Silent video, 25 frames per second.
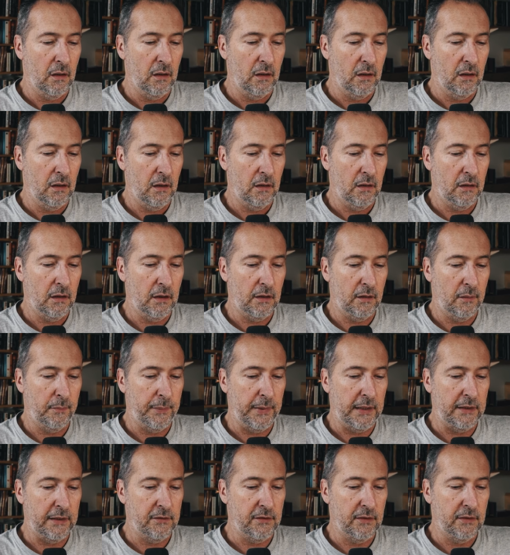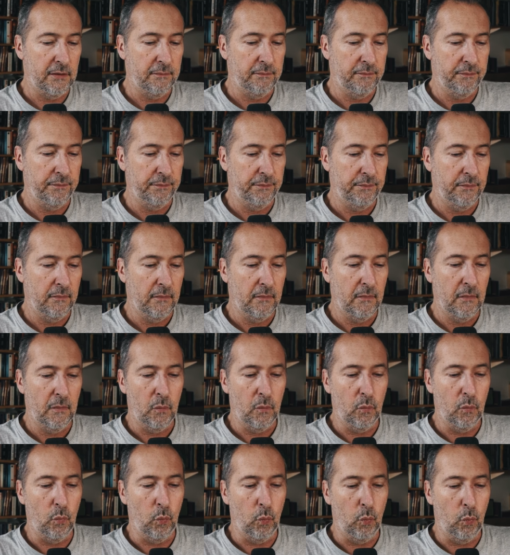Another bit.
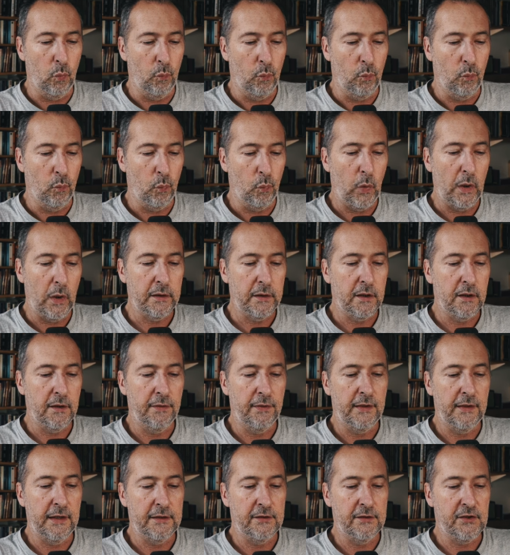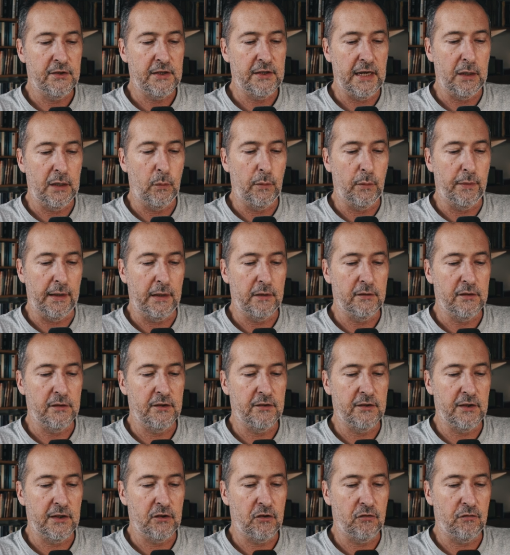One can then say without
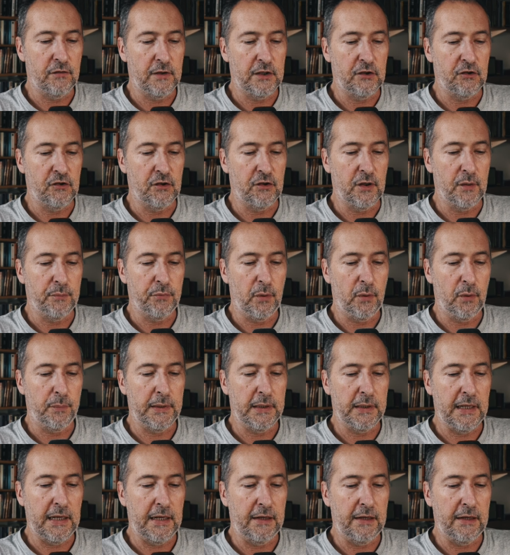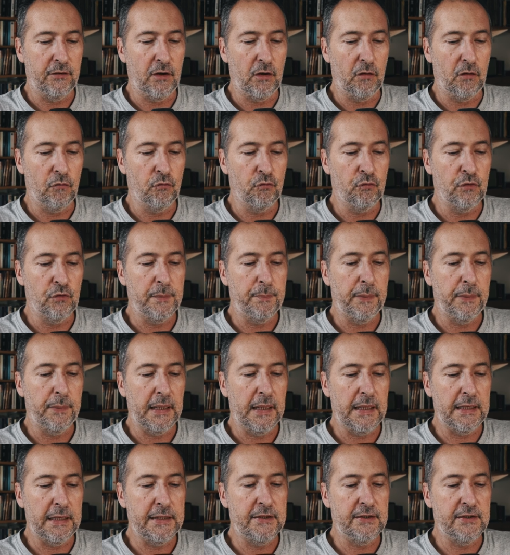exaggeration that propaganda
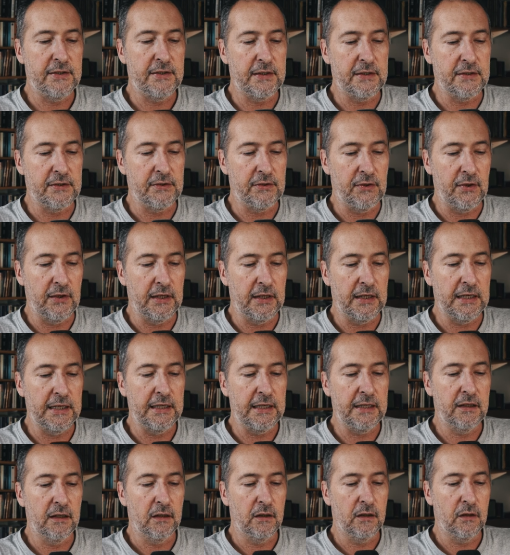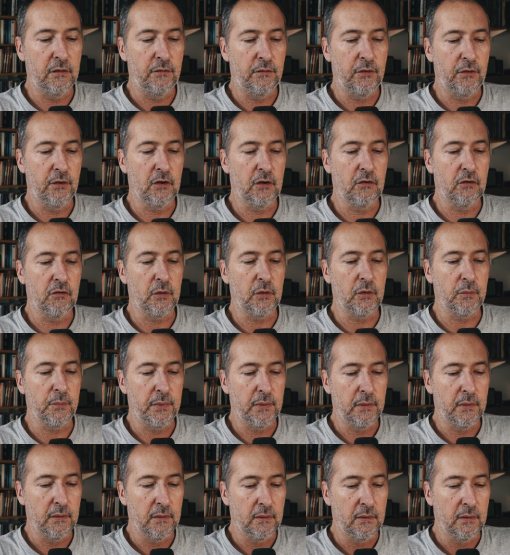replaces the leader of the group.
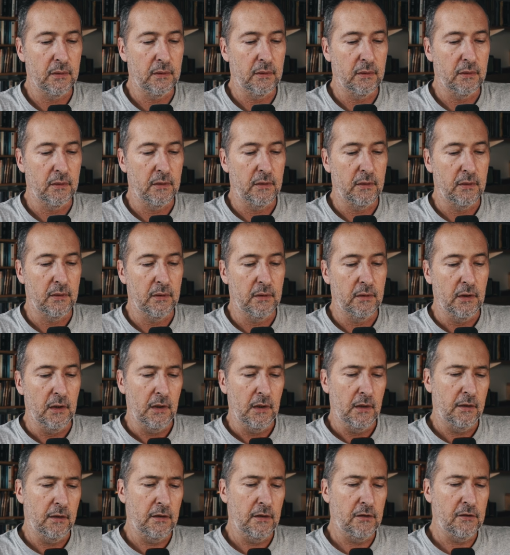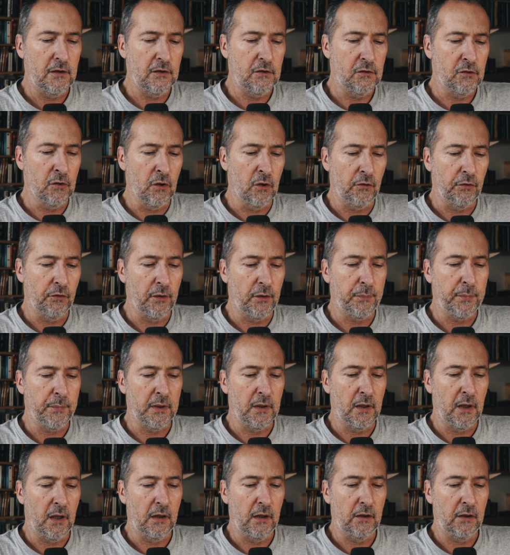This is not the
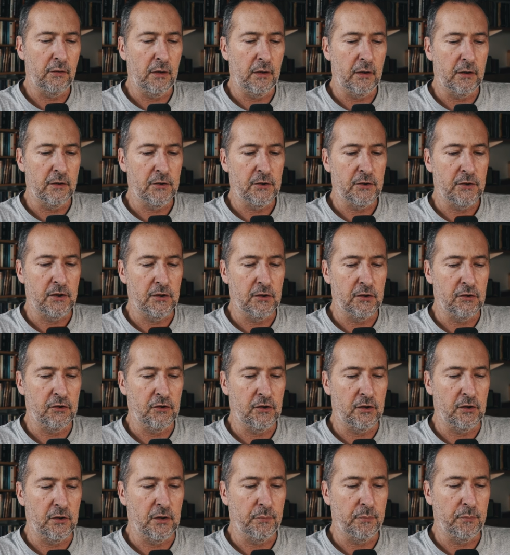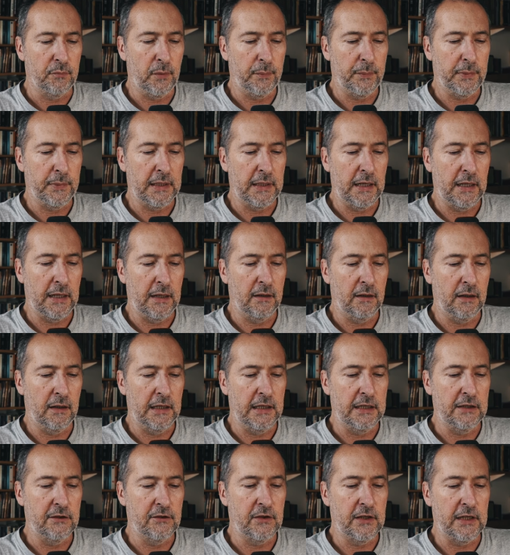banal assertion that propaganda
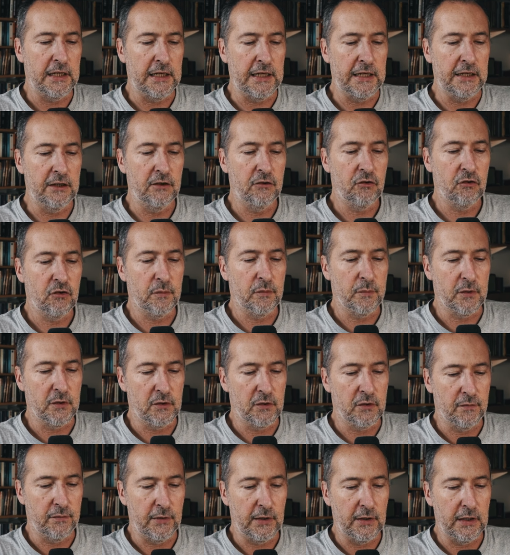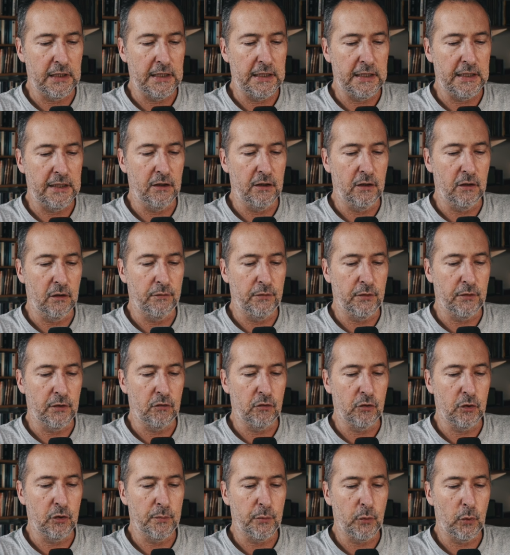is the instrument of the leader of the
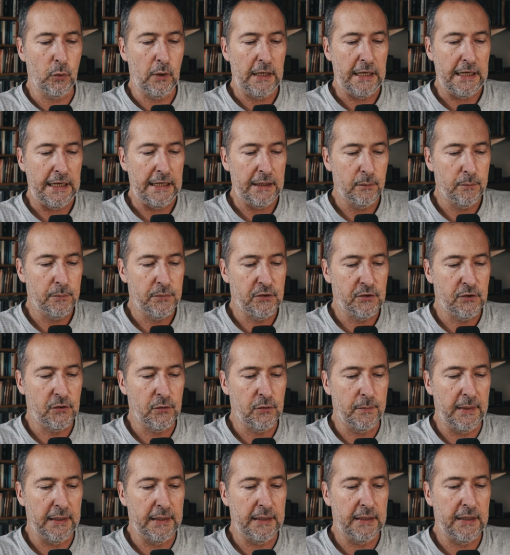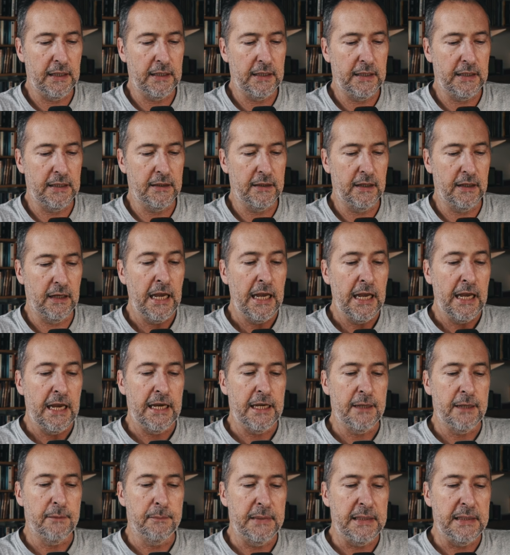group or helps to make a leader.
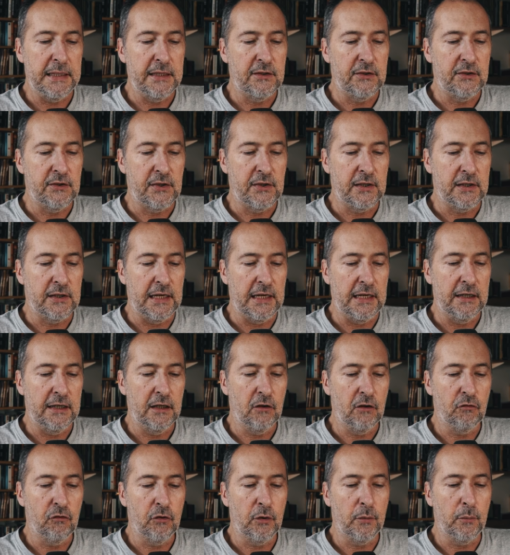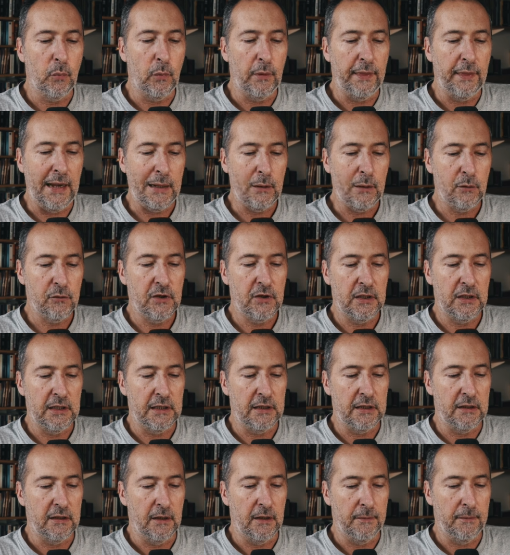It means that in a group without a
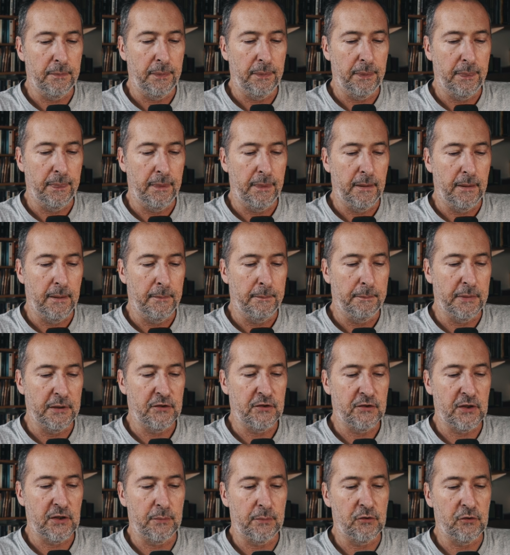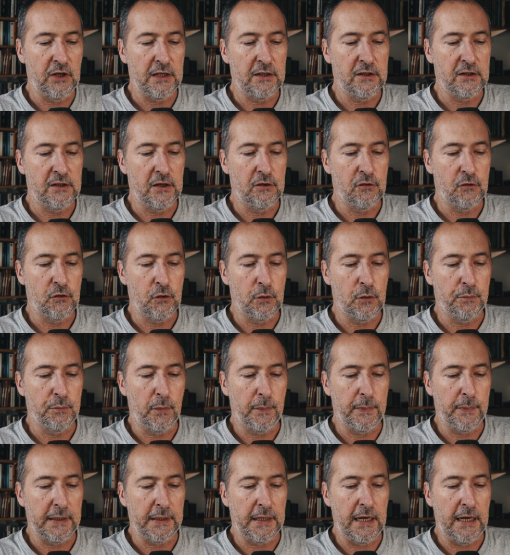leader, but subjected to
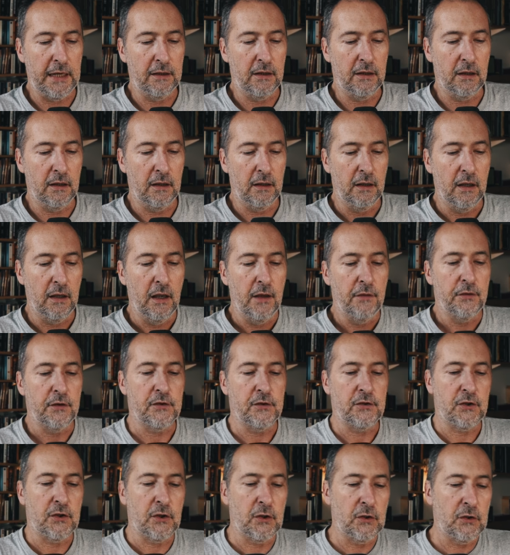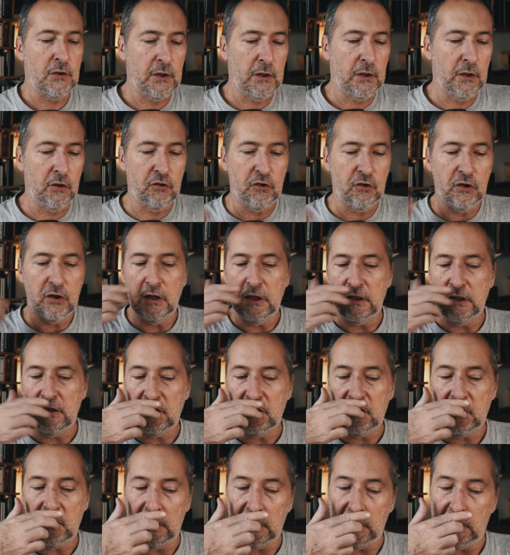propaganda, the sociological and
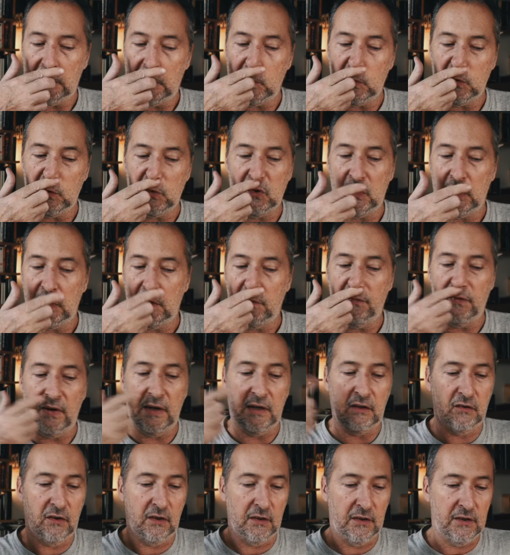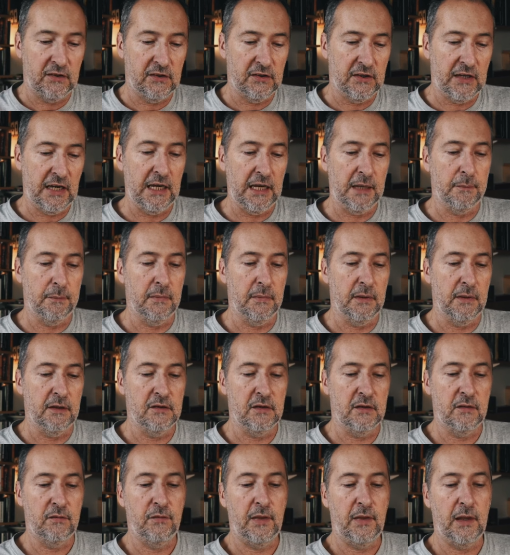psychological effects are the same as
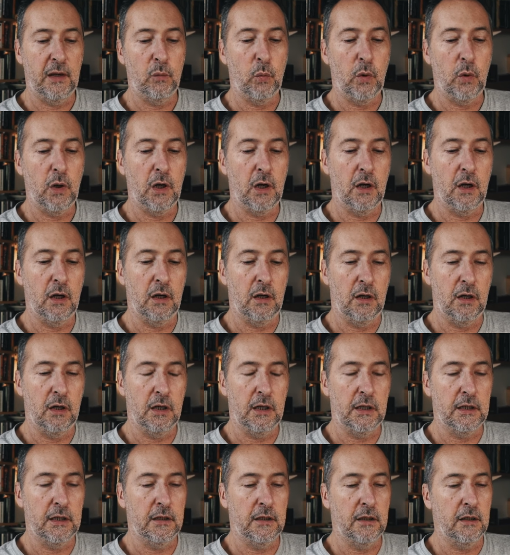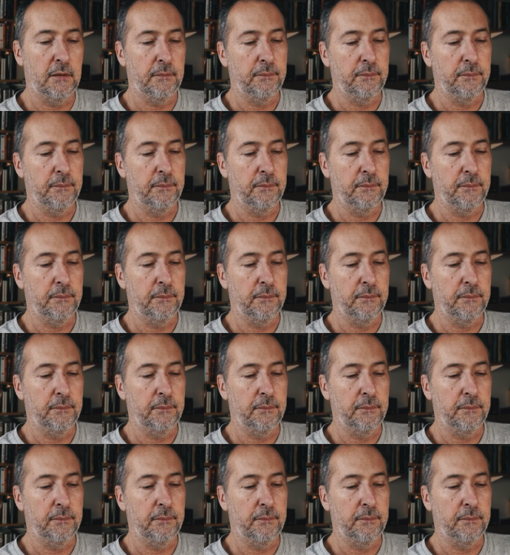if there were a leader.